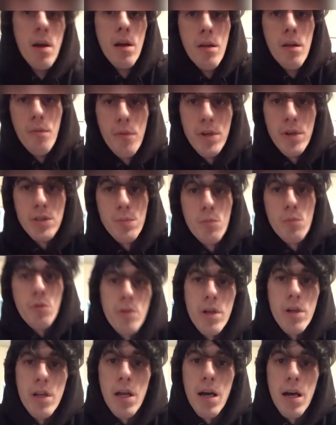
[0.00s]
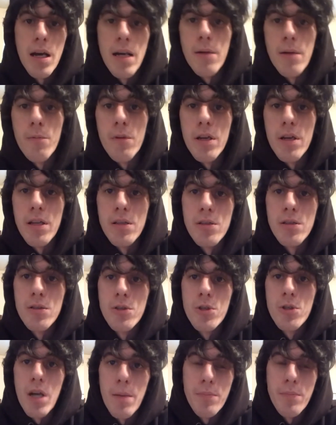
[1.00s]
This morning I went and
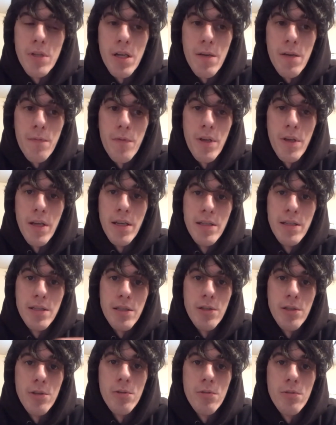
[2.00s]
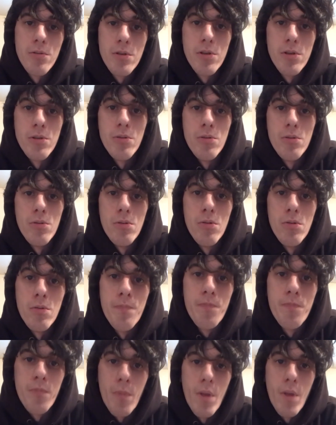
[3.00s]
dropped off the ECU to
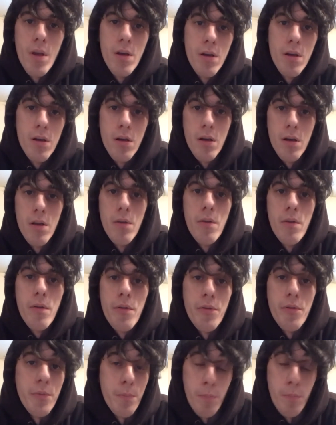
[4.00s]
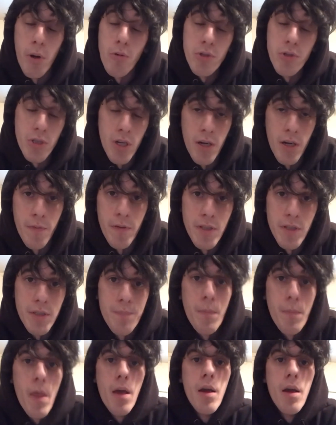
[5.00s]
post office.
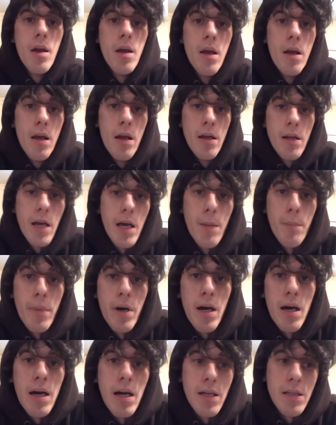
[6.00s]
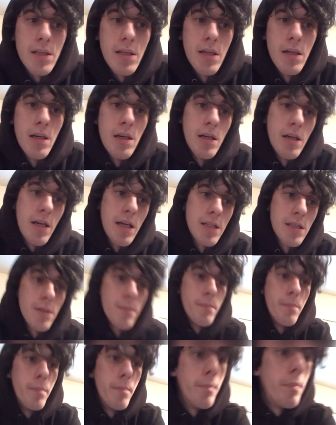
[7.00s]
Got a box, got
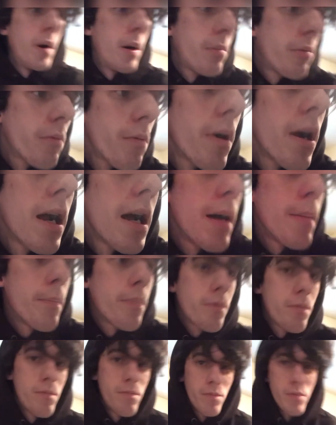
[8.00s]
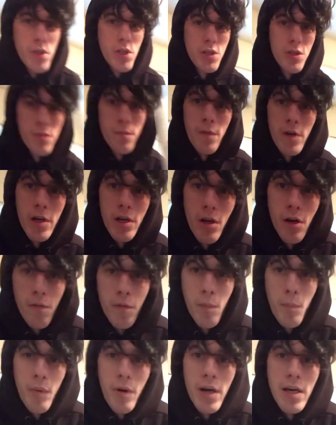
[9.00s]
some bubble wrap, which is very
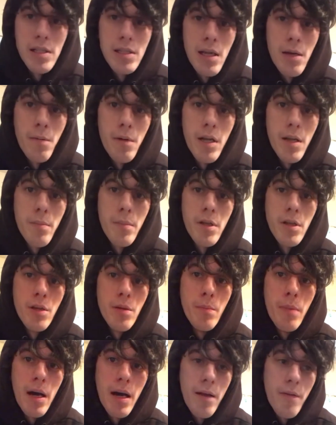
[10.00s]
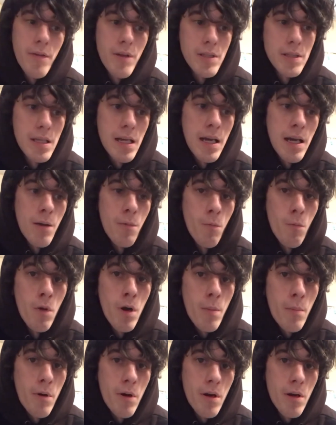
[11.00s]
overpriced. I recommend you buy this at
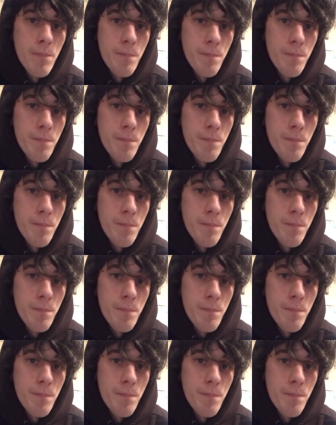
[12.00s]
Walmart